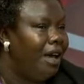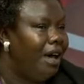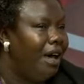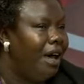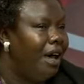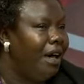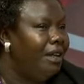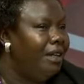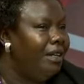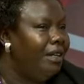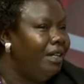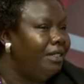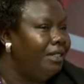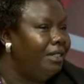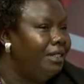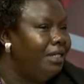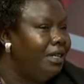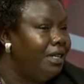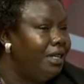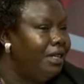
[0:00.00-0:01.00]
And yet
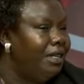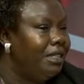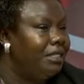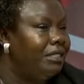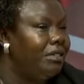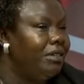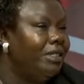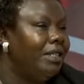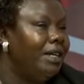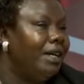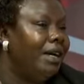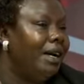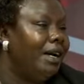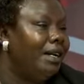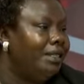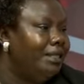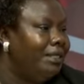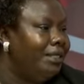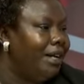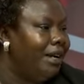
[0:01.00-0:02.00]
stealing is not a
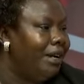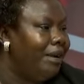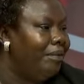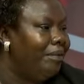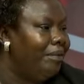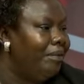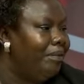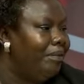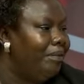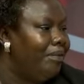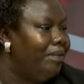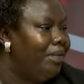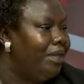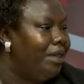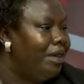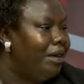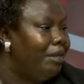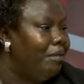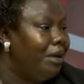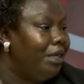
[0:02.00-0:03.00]
culture,
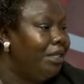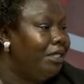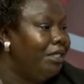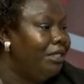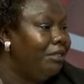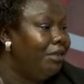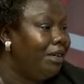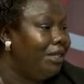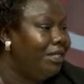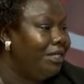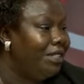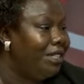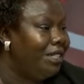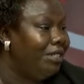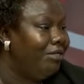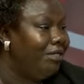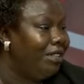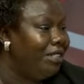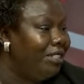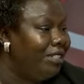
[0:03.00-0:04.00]
but this one is a
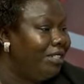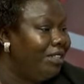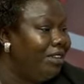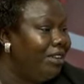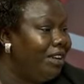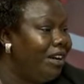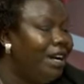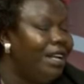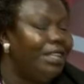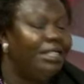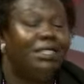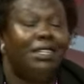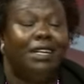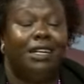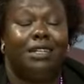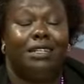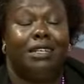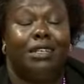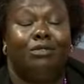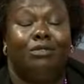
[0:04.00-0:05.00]
traditional
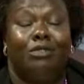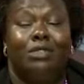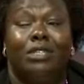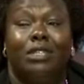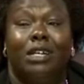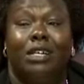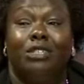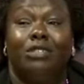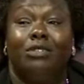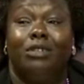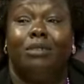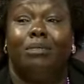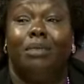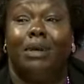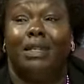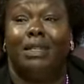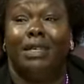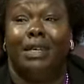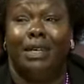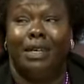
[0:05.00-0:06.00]
culture that was sanctioned by
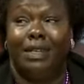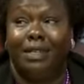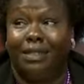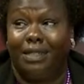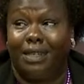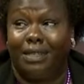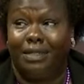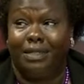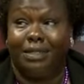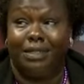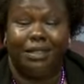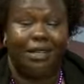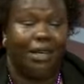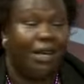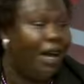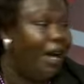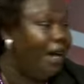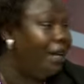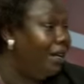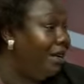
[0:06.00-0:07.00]
the elders
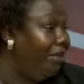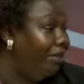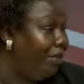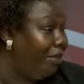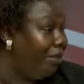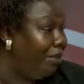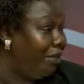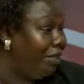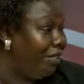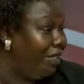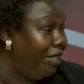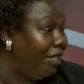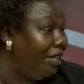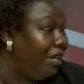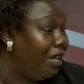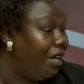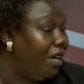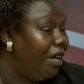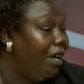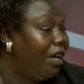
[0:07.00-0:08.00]
and everybody.
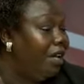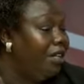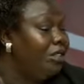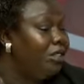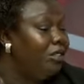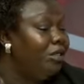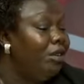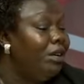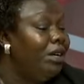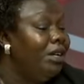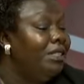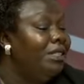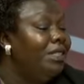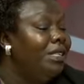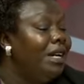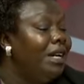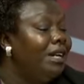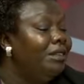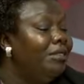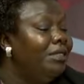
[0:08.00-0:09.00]
So it
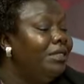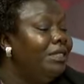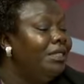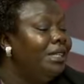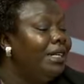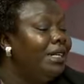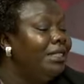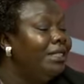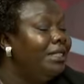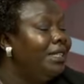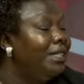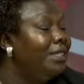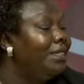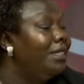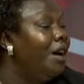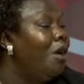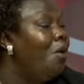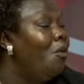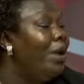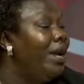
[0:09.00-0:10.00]
cannot take just
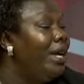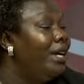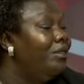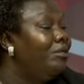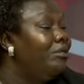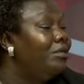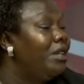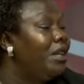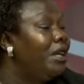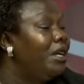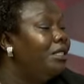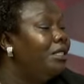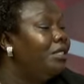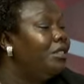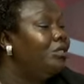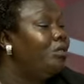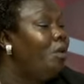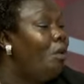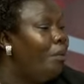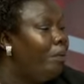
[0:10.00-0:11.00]
a week to say
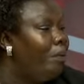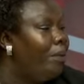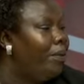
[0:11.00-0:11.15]
stop.